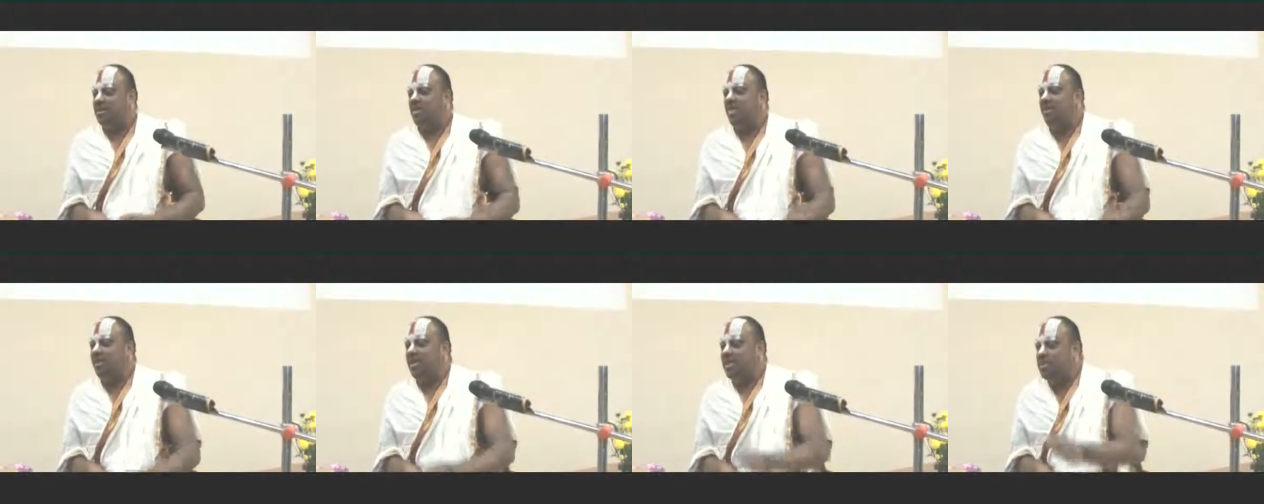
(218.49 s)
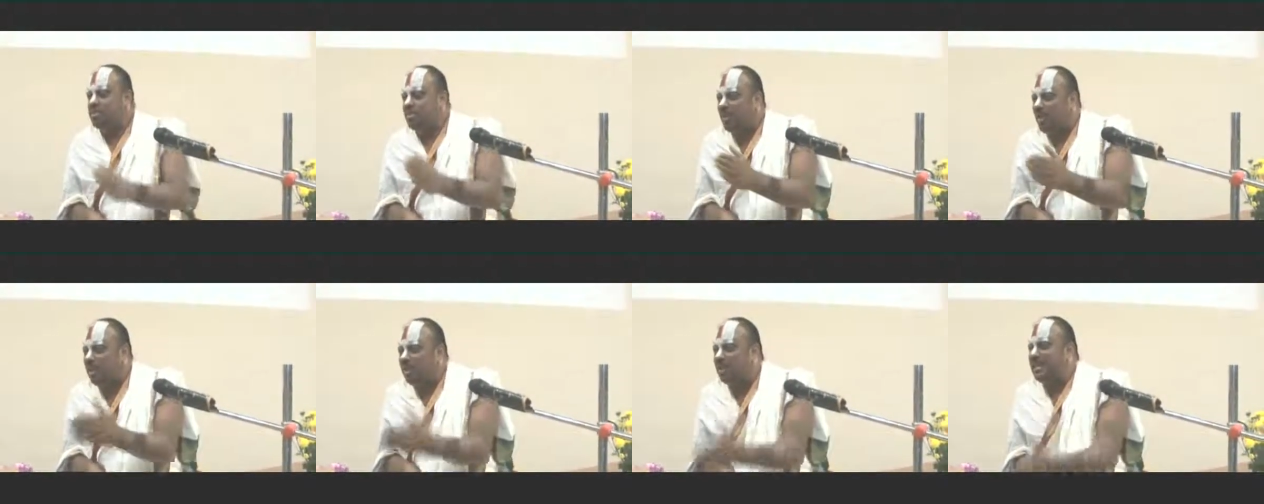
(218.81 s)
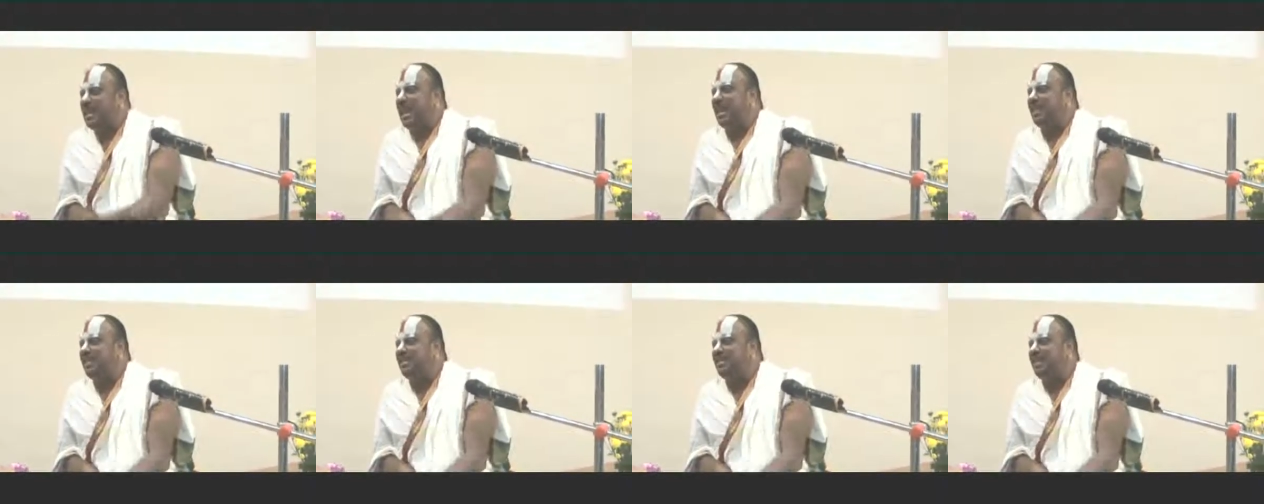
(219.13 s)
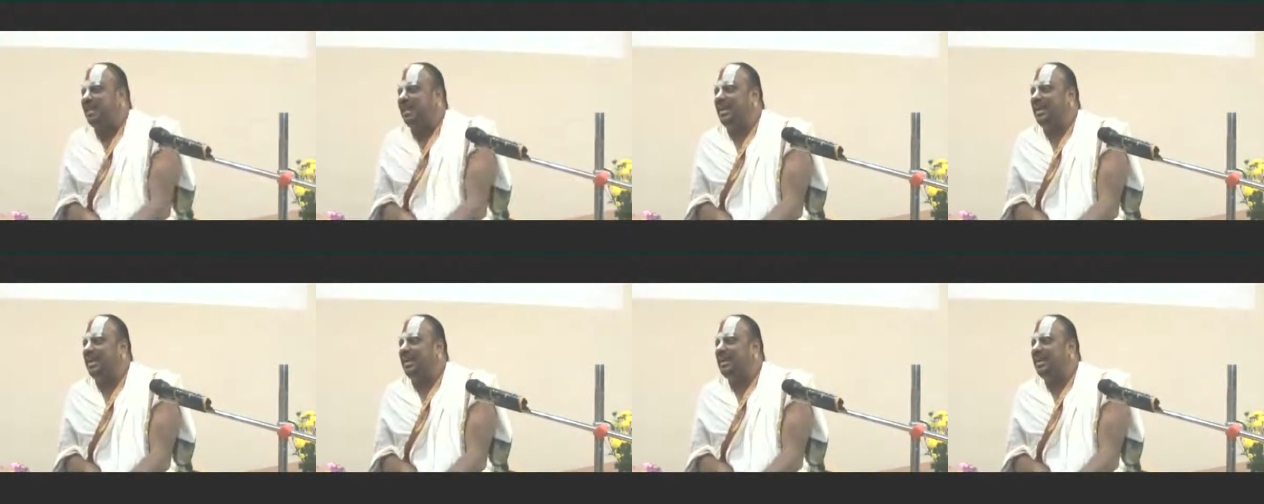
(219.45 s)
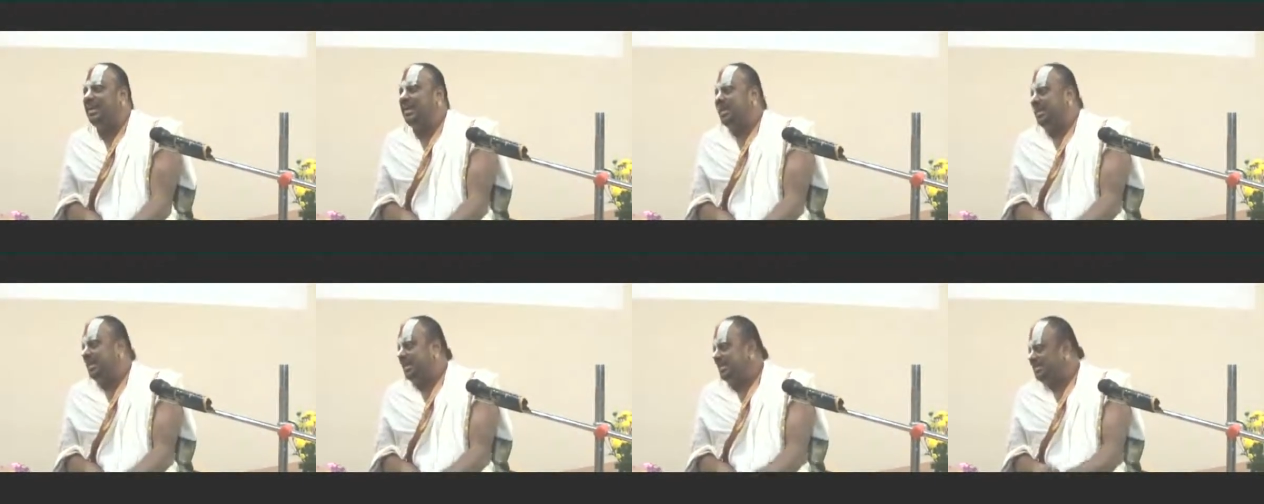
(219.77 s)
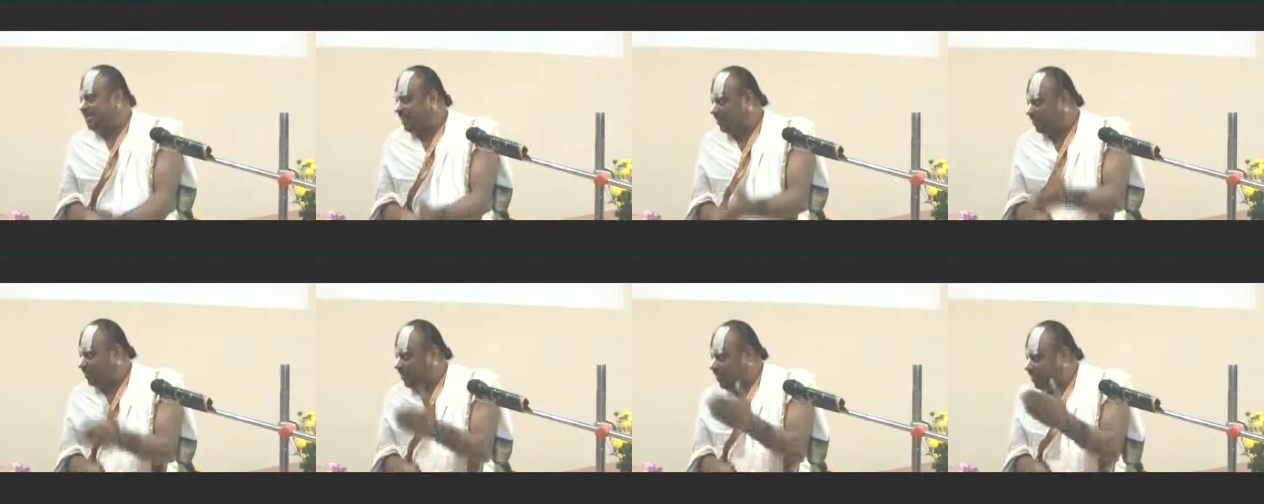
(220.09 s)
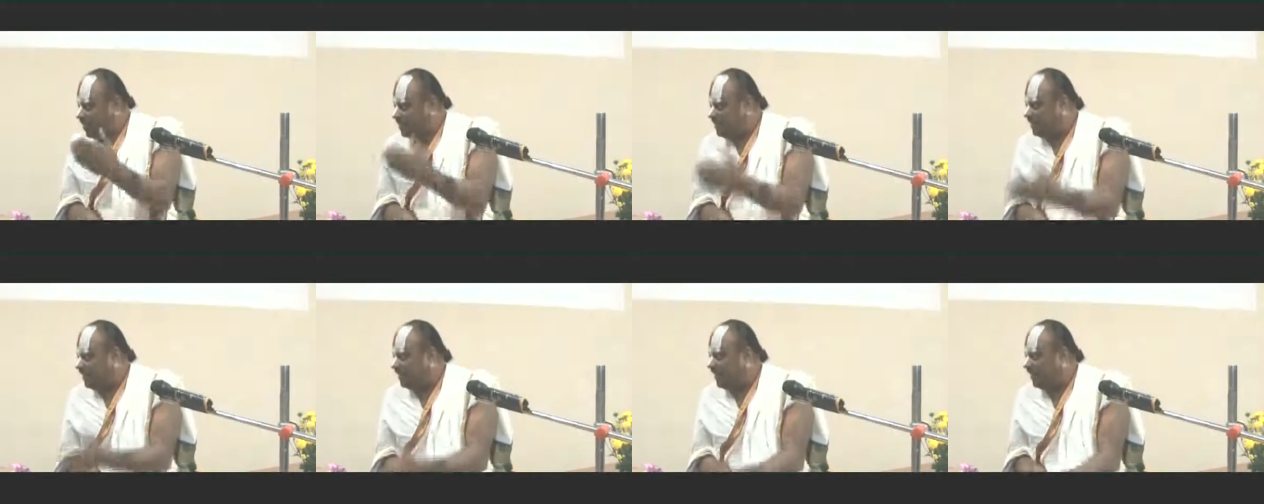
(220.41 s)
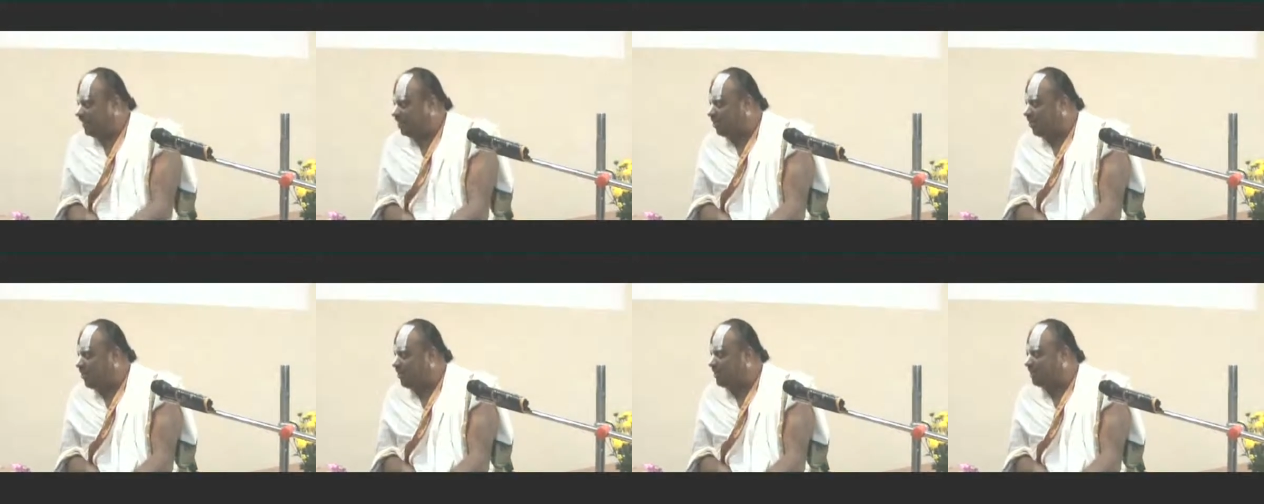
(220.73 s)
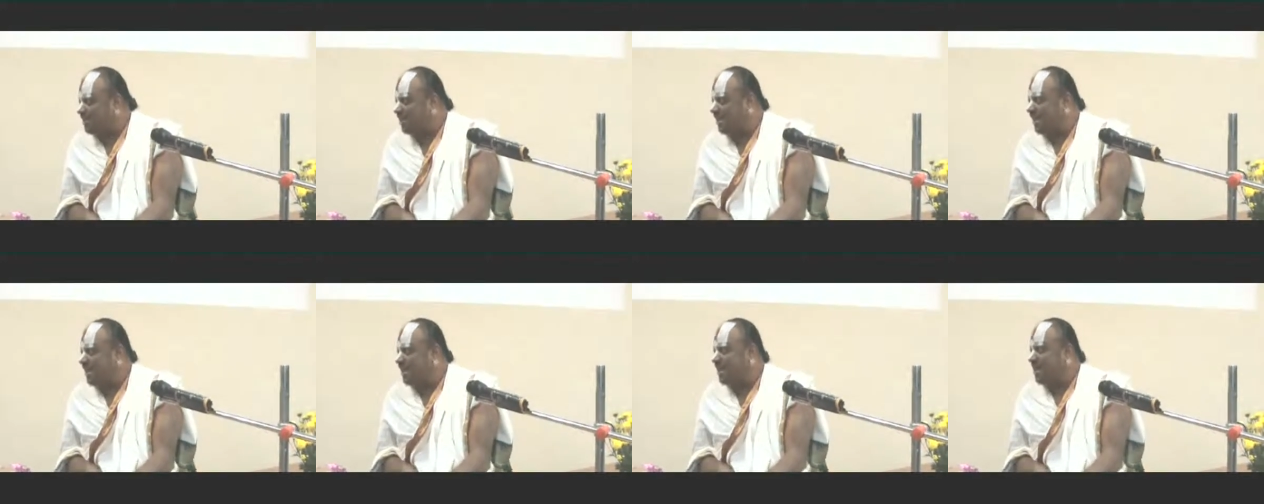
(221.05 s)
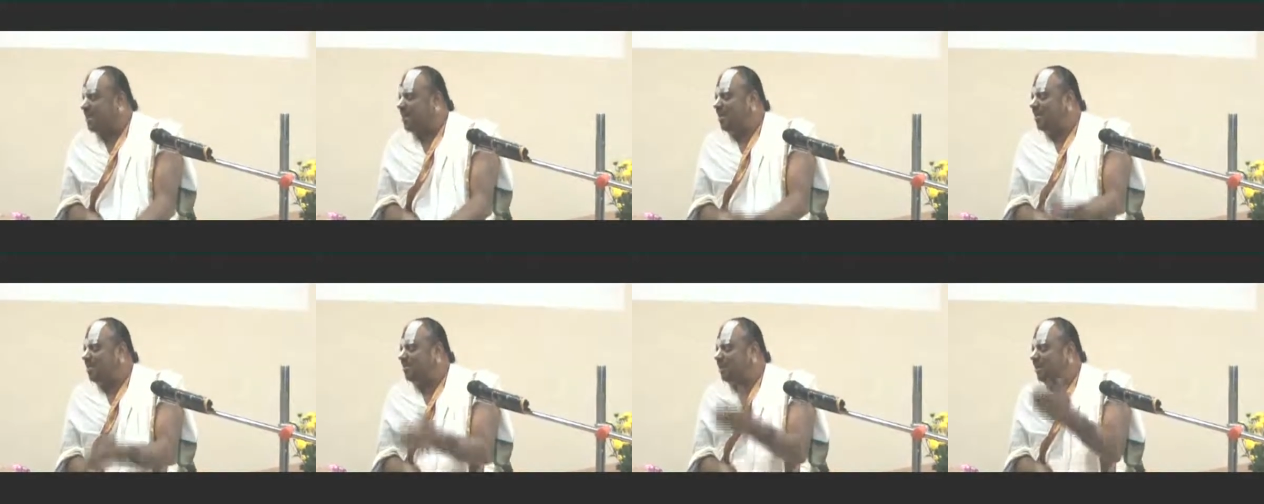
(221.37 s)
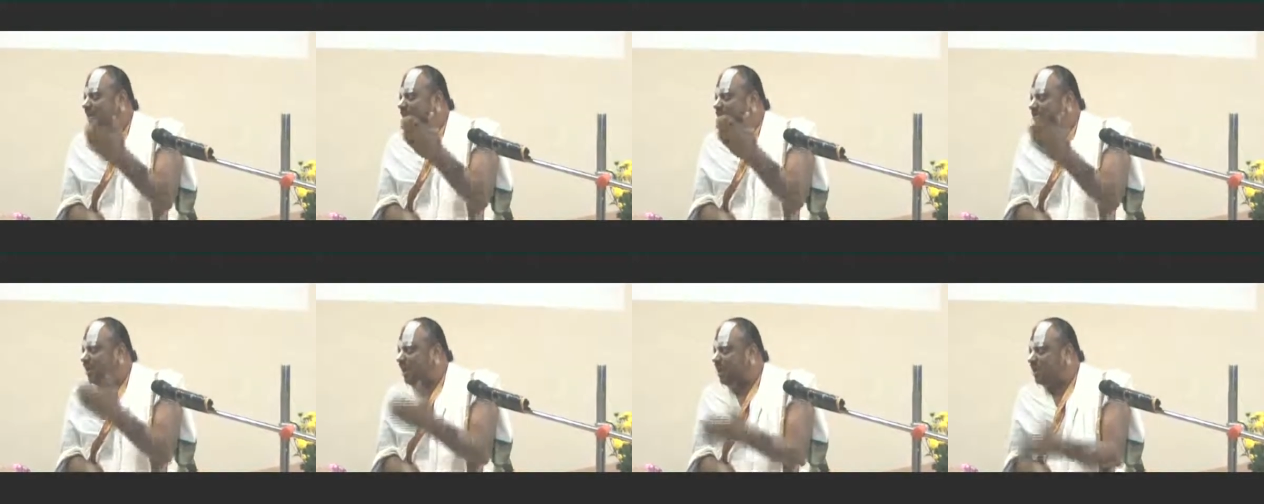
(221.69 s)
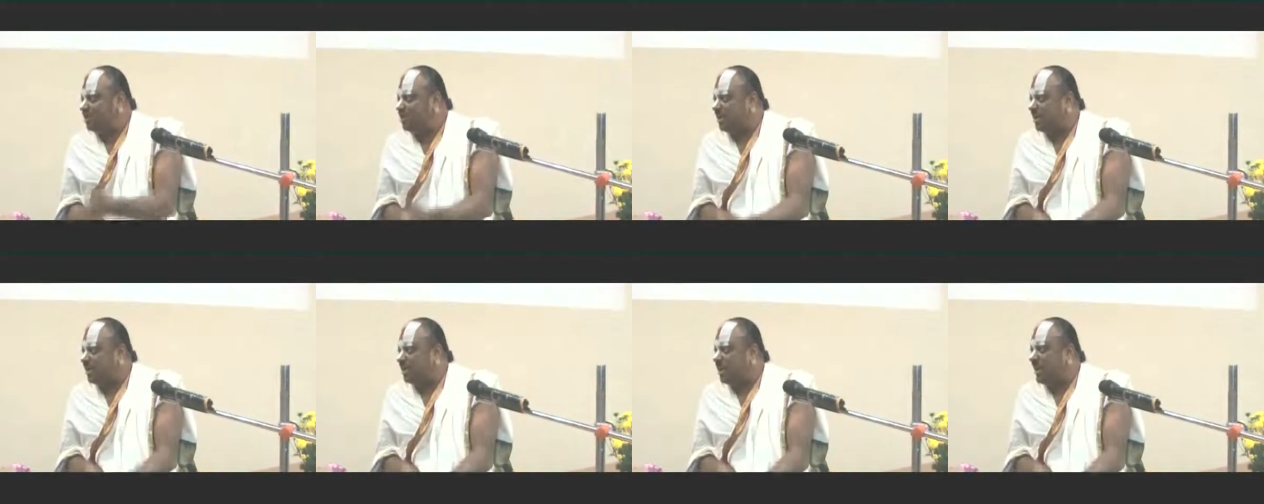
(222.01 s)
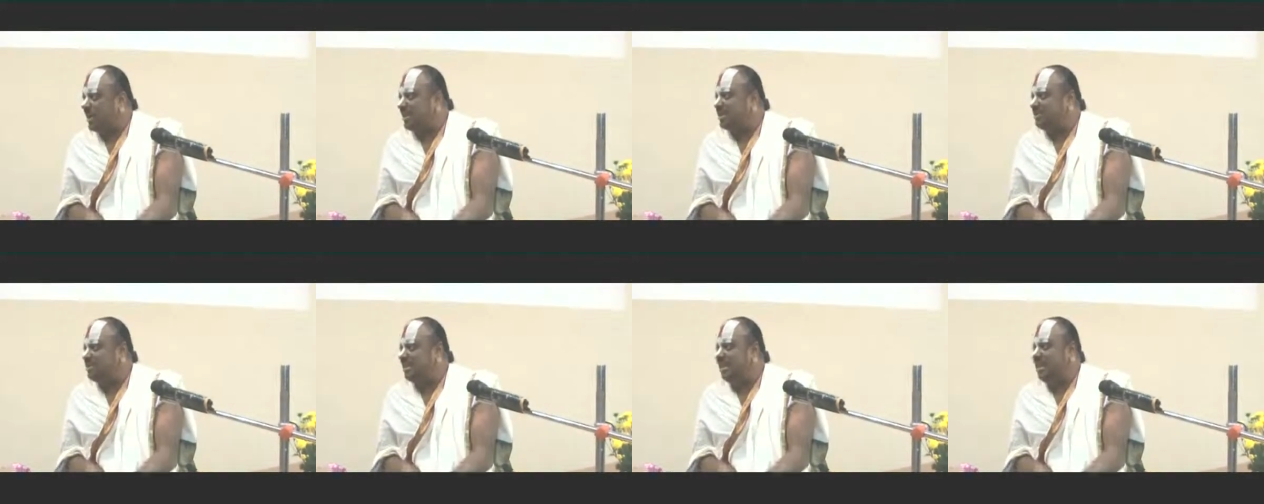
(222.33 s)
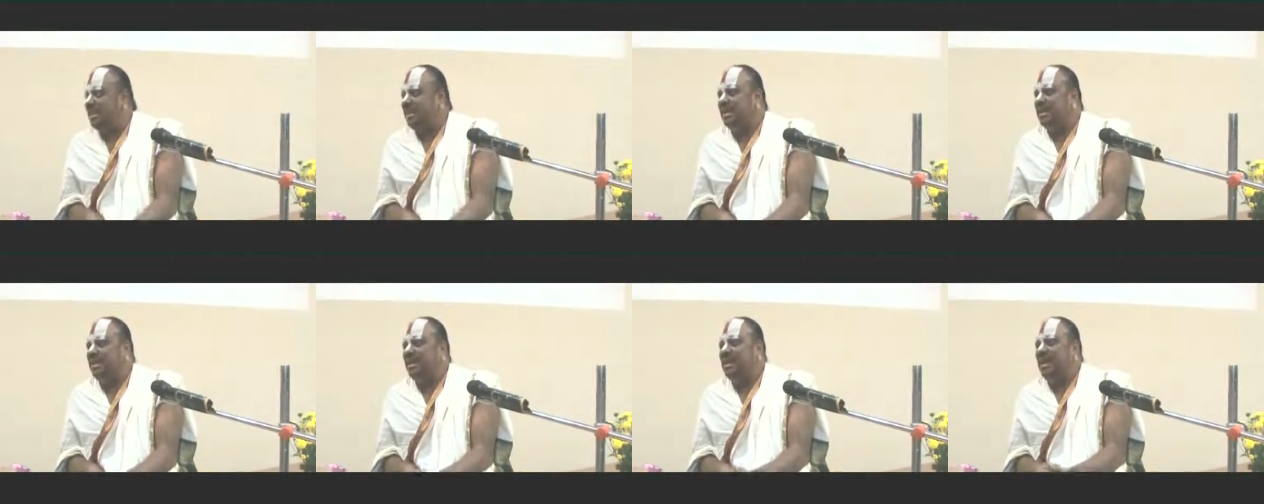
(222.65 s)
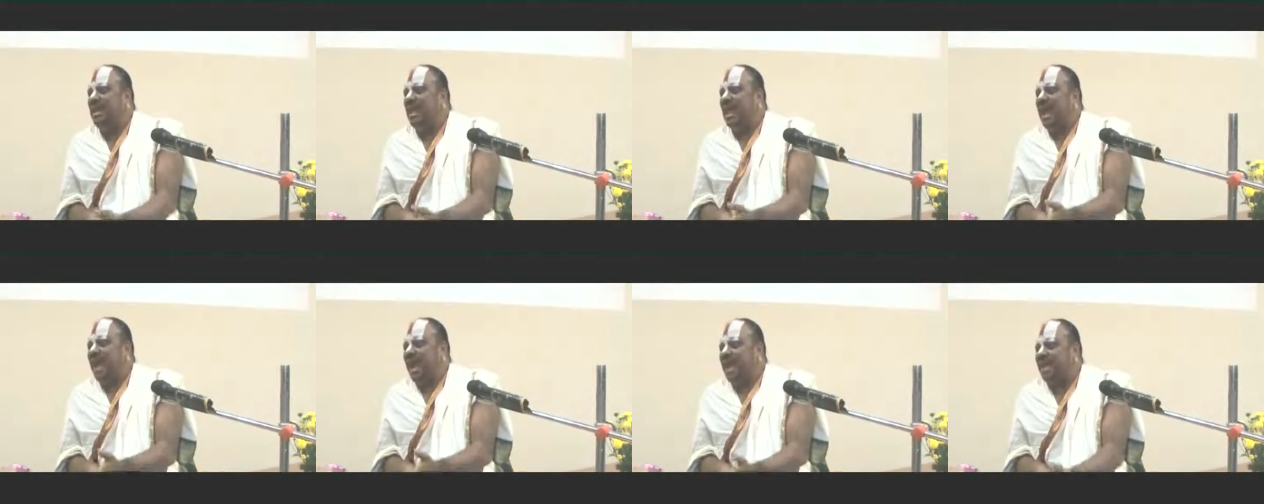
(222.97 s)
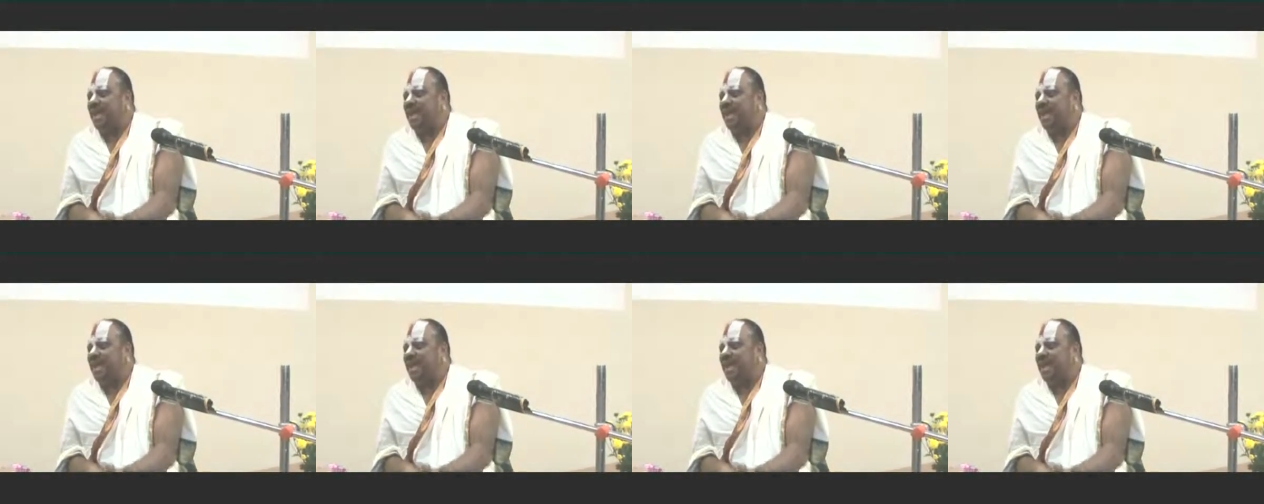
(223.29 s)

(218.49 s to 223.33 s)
So virtual reality is information technology with biotechnology,